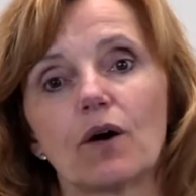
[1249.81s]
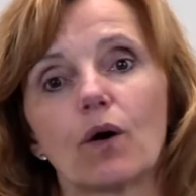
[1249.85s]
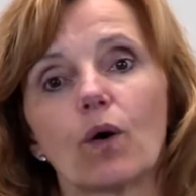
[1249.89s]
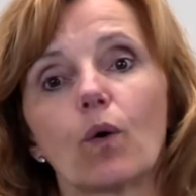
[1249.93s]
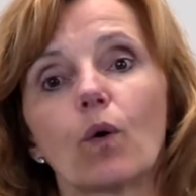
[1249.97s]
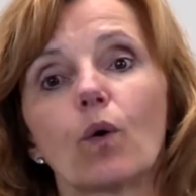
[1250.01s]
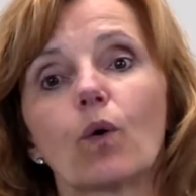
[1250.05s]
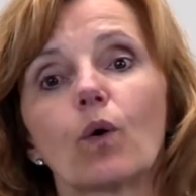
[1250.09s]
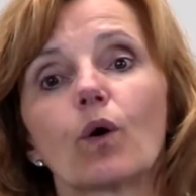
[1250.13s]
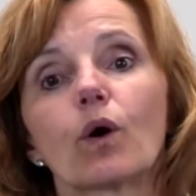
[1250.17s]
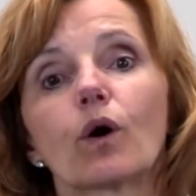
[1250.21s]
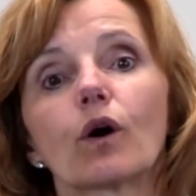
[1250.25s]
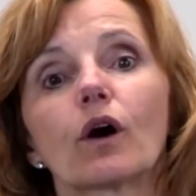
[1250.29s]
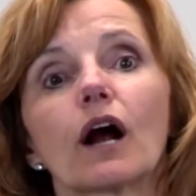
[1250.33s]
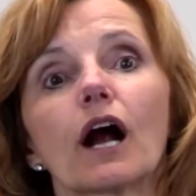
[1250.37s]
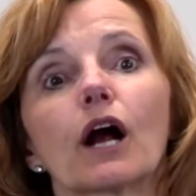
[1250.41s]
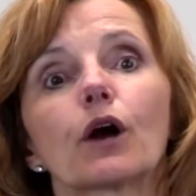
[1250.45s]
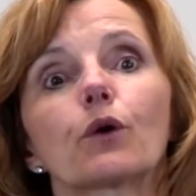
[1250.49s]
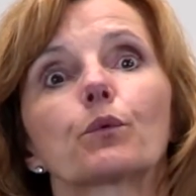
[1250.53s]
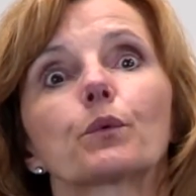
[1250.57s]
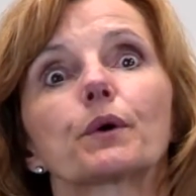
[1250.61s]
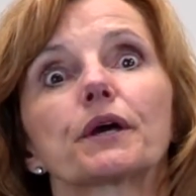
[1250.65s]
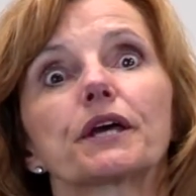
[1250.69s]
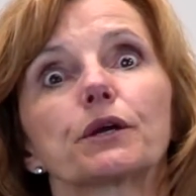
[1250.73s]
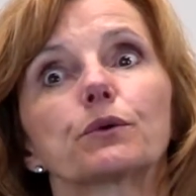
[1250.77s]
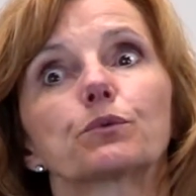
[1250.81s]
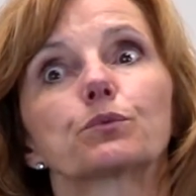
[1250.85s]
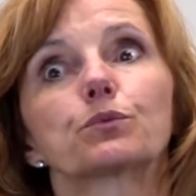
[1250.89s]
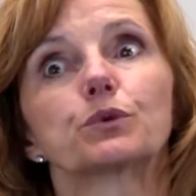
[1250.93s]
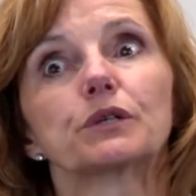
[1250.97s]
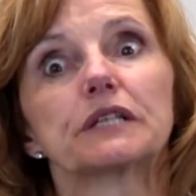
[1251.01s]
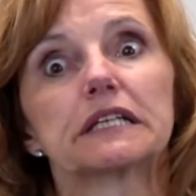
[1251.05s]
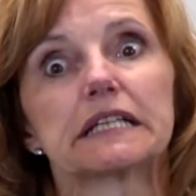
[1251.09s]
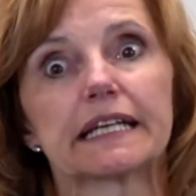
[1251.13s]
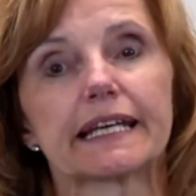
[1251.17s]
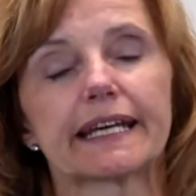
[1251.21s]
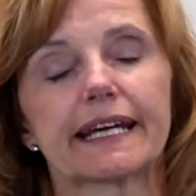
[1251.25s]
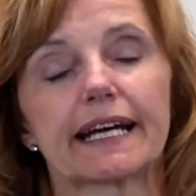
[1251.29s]
or are we
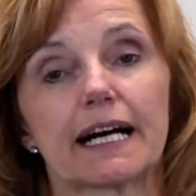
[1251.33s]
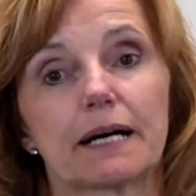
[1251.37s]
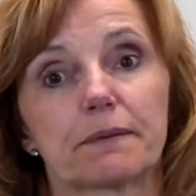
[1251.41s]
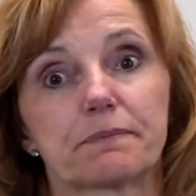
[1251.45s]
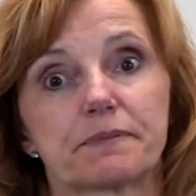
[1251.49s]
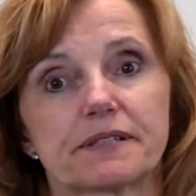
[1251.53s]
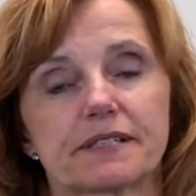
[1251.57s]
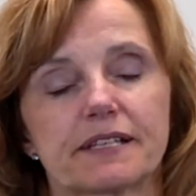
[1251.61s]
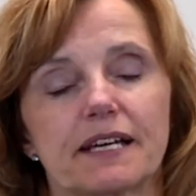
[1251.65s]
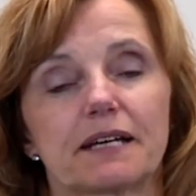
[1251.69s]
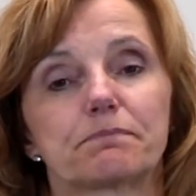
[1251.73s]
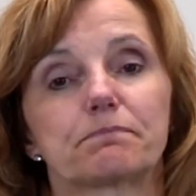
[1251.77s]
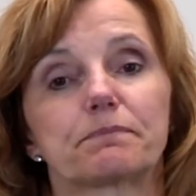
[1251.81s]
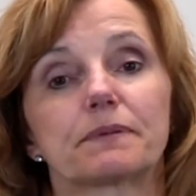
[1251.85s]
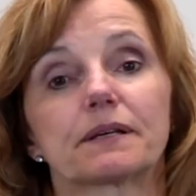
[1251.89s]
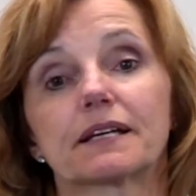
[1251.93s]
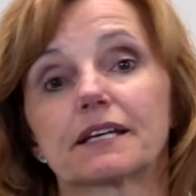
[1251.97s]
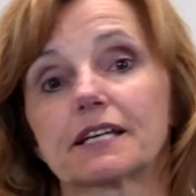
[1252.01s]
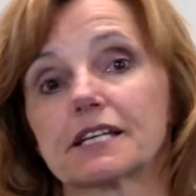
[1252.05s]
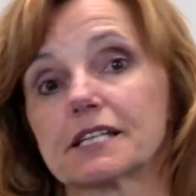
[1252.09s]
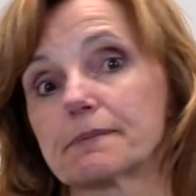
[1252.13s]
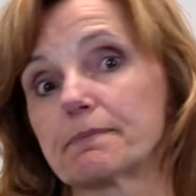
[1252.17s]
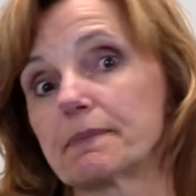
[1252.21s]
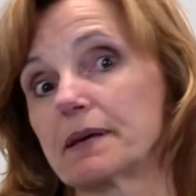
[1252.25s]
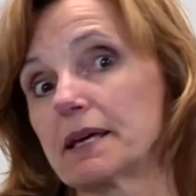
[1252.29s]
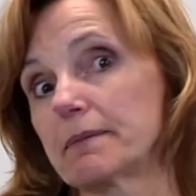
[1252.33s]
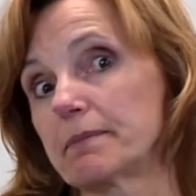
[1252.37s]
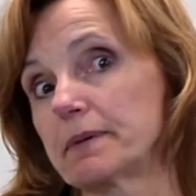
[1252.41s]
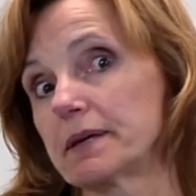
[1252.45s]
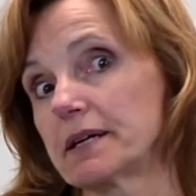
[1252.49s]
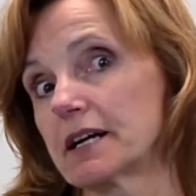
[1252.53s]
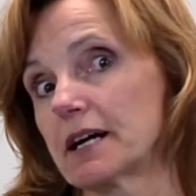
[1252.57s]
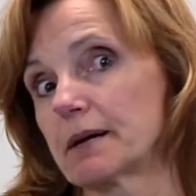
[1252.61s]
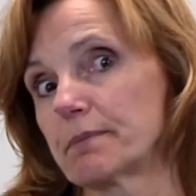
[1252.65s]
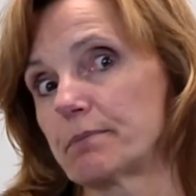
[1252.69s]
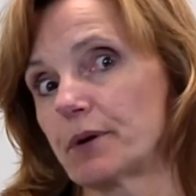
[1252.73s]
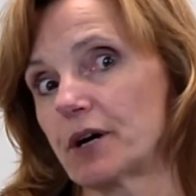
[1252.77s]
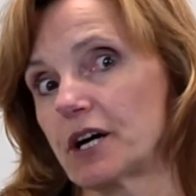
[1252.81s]
really upset because maybe
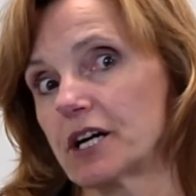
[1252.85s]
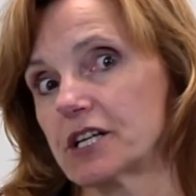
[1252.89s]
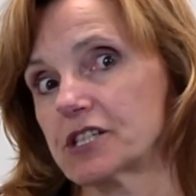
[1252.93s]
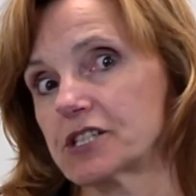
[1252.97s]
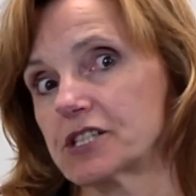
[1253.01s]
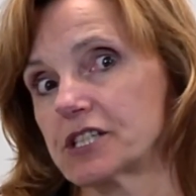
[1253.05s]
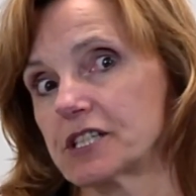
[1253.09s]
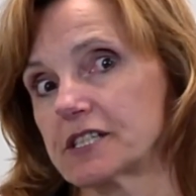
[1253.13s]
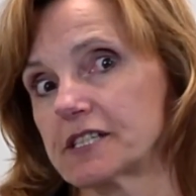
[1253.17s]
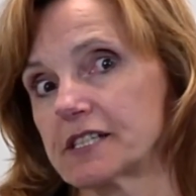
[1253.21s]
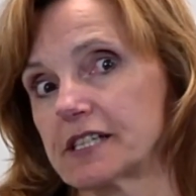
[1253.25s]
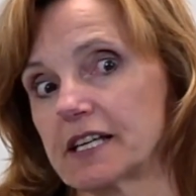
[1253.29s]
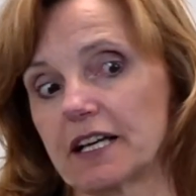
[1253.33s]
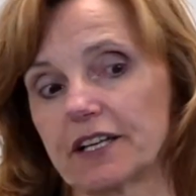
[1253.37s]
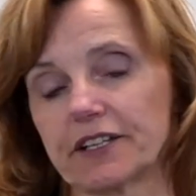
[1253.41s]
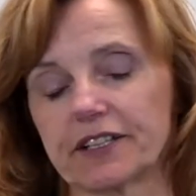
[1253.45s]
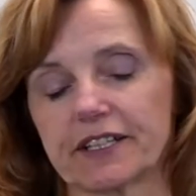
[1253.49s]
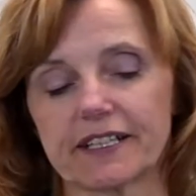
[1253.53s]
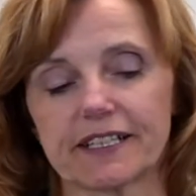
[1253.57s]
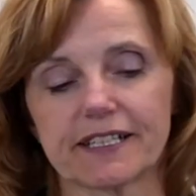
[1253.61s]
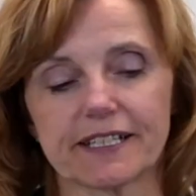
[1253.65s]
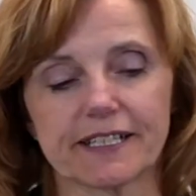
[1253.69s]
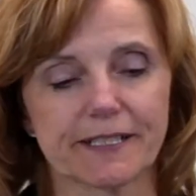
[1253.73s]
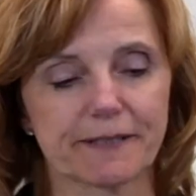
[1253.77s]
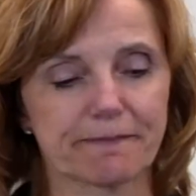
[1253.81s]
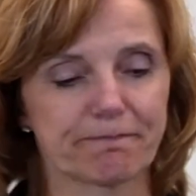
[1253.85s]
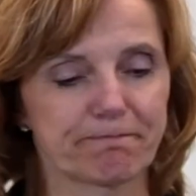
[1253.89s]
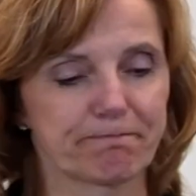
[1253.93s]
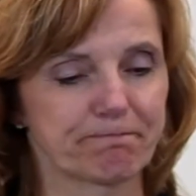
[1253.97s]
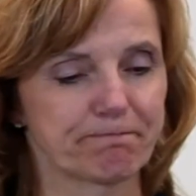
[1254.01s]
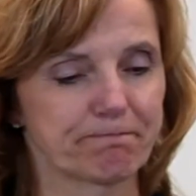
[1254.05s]
our boss just yelled at us?